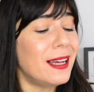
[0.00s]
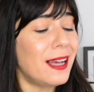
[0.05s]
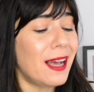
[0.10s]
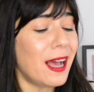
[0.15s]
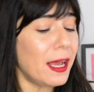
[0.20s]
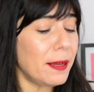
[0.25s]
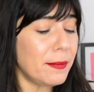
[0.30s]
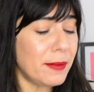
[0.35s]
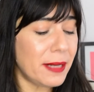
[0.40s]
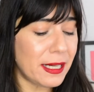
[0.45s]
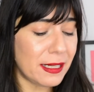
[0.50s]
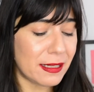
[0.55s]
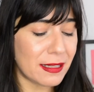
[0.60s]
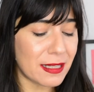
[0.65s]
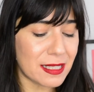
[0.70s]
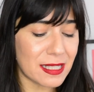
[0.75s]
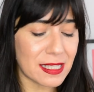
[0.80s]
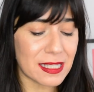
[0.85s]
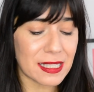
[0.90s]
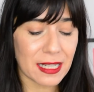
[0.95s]
I mean,
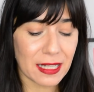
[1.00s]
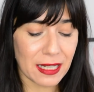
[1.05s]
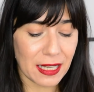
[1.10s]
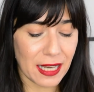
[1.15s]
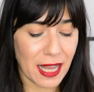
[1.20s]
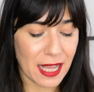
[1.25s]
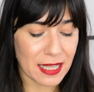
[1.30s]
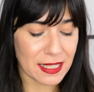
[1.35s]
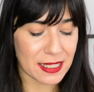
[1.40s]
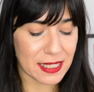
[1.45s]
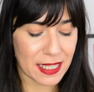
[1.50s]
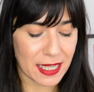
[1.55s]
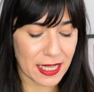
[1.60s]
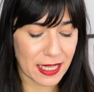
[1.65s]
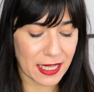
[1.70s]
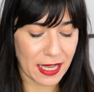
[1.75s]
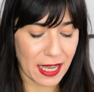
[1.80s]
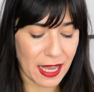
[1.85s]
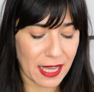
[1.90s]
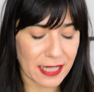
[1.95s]
this is a
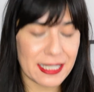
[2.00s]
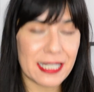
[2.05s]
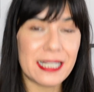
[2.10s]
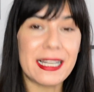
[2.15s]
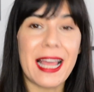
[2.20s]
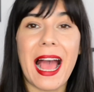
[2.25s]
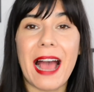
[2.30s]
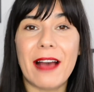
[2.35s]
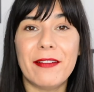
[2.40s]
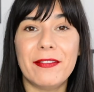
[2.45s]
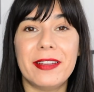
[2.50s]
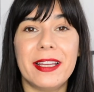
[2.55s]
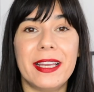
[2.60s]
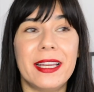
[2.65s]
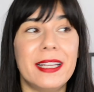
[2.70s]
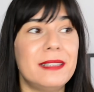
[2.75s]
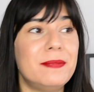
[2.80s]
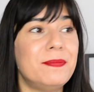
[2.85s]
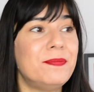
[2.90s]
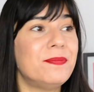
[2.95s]
classic. I didn't have
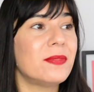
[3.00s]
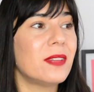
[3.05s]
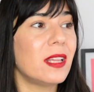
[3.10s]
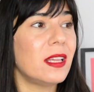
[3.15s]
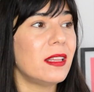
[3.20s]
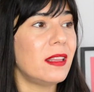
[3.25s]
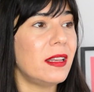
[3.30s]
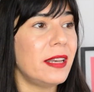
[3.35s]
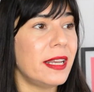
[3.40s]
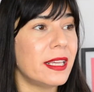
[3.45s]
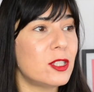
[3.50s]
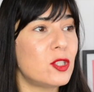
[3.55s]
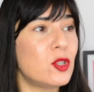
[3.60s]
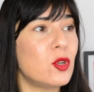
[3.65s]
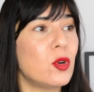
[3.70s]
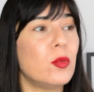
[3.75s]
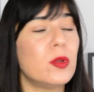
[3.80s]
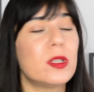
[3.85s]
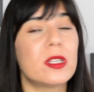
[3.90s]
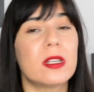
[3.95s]
it. The NYX
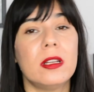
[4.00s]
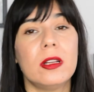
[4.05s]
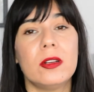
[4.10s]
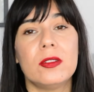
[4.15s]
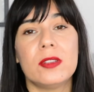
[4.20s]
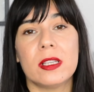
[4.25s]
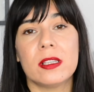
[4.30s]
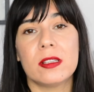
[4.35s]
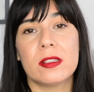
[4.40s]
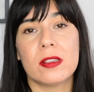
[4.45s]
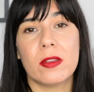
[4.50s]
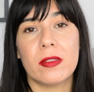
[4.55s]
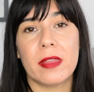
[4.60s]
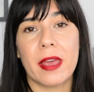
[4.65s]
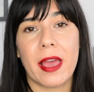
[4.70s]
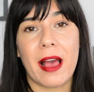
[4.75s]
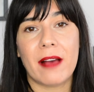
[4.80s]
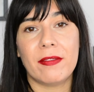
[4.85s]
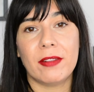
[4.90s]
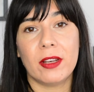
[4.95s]
store was closing, so they
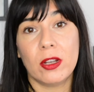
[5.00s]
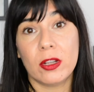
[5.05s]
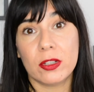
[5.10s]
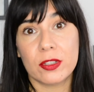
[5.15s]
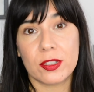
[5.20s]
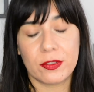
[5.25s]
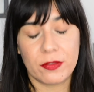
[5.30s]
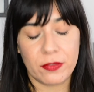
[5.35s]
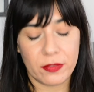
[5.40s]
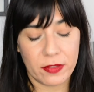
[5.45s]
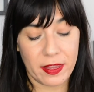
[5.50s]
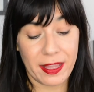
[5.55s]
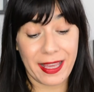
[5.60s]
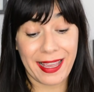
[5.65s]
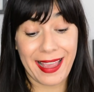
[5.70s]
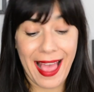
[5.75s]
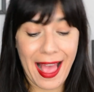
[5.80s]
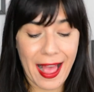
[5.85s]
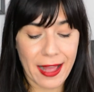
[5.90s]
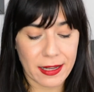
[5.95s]
have a lot of they
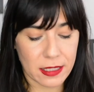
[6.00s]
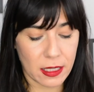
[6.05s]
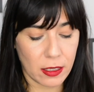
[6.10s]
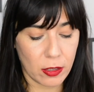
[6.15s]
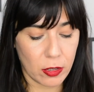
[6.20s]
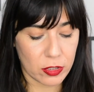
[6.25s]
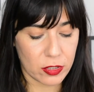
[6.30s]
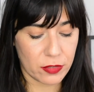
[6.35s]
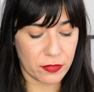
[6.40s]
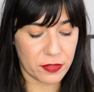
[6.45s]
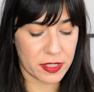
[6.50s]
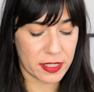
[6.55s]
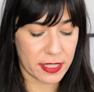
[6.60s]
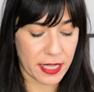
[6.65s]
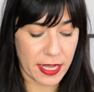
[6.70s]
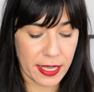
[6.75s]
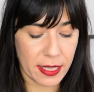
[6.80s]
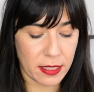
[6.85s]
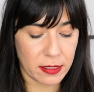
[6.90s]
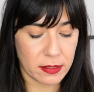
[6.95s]
had a lot of
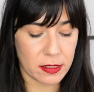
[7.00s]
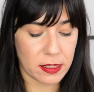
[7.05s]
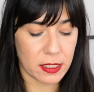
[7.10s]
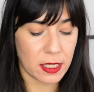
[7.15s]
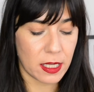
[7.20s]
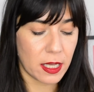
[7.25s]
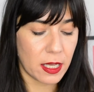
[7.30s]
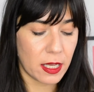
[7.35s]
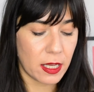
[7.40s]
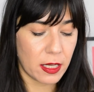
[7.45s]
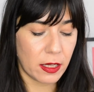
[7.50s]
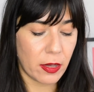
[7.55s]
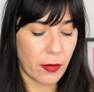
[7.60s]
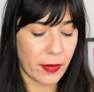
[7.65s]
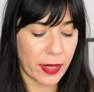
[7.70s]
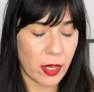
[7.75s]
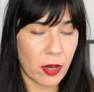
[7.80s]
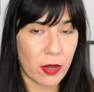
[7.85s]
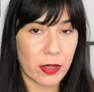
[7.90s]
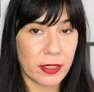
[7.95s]
sales
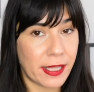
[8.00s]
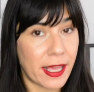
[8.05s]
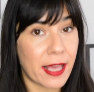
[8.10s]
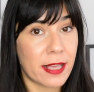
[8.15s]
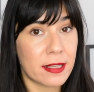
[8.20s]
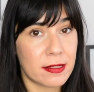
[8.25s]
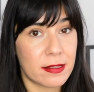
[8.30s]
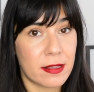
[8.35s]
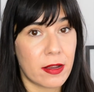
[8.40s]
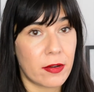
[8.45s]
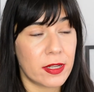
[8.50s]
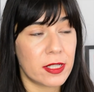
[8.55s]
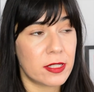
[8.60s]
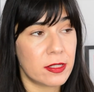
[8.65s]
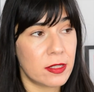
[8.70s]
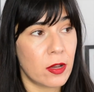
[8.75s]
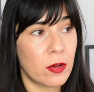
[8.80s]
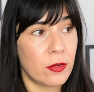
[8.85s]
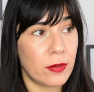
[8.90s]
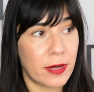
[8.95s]
going on. Yes, there is
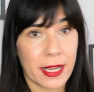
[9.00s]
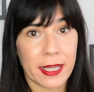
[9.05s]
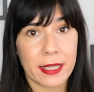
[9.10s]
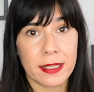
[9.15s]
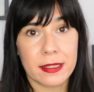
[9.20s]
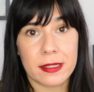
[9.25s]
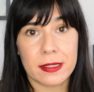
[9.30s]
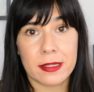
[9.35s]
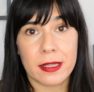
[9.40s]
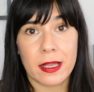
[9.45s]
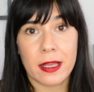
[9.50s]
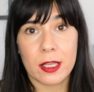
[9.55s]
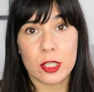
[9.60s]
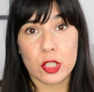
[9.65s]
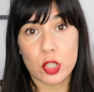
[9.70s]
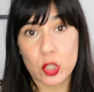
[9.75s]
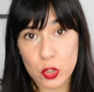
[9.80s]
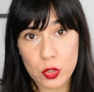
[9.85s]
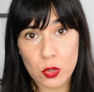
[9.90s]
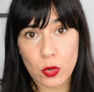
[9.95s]
no NYX
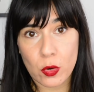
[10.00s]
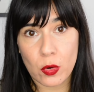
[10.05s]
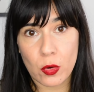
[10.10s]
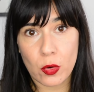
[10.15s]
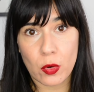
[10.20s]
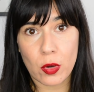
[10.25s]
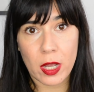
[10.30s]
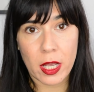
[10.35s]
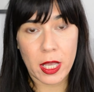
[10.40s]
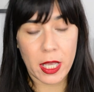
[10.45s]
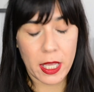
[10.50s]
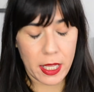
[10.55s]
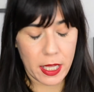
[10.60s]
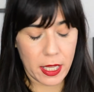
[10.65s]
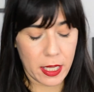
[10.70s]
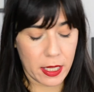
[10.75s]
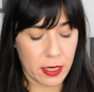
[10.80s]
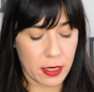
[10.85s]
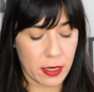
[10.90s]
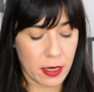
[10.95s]
store
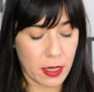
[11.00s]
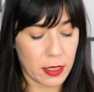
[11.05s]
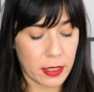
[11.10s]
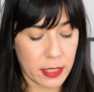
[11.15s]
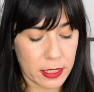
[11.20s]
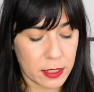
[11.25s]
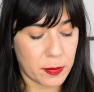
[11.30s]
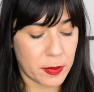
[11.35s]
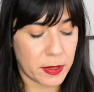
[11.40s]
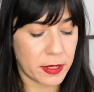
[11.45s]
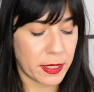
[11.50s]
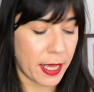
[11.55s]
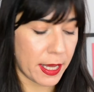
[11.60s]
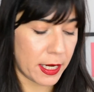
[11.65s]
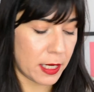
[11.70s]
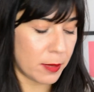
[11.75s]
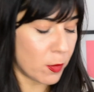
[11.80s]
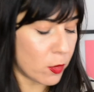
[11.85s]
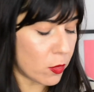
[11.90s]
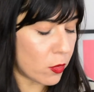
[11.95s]
in Lisbon
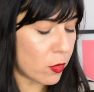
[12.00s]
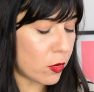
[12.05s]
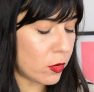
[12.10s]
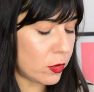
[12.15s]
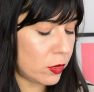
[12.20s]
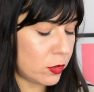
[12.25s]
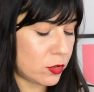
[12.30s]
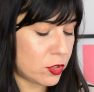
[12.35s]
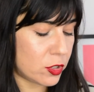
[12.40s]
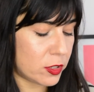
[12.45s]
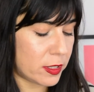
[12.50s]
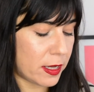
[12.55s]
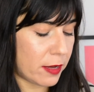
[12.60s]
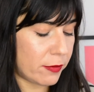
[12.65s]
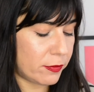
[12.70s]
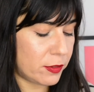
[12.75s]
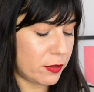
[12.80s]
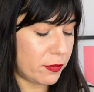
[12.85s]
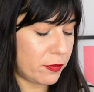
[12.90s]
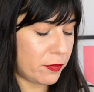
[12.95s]
anymore. You just
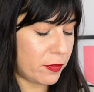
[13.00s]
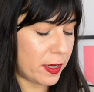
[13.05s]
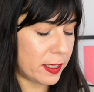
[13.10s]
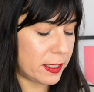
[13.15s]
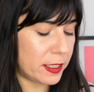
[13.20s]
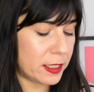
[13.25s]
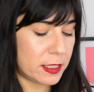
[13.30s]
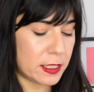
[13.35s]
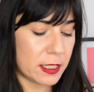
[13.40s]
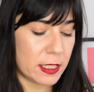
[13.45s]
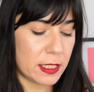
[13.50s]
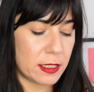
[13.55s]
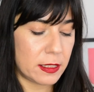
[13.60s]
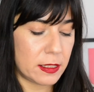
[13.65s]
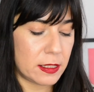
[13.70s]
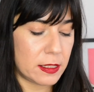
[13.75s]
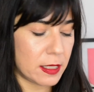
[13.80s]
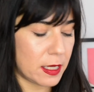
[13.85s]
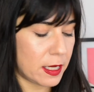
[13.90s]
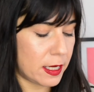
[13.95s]
have to find it
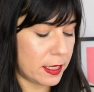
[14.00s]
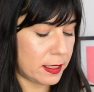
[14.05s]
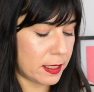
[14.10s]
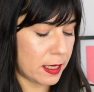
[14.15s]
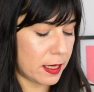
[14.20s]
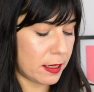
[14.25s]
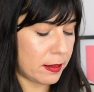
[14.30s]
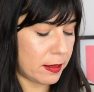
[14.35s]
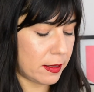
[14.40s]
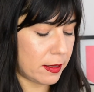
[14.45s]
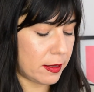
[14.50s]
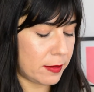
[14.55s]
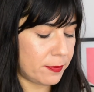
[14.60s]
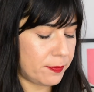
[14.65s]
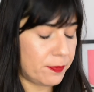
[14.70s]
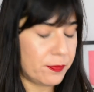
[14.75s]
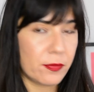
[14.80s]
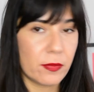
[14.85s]
inside other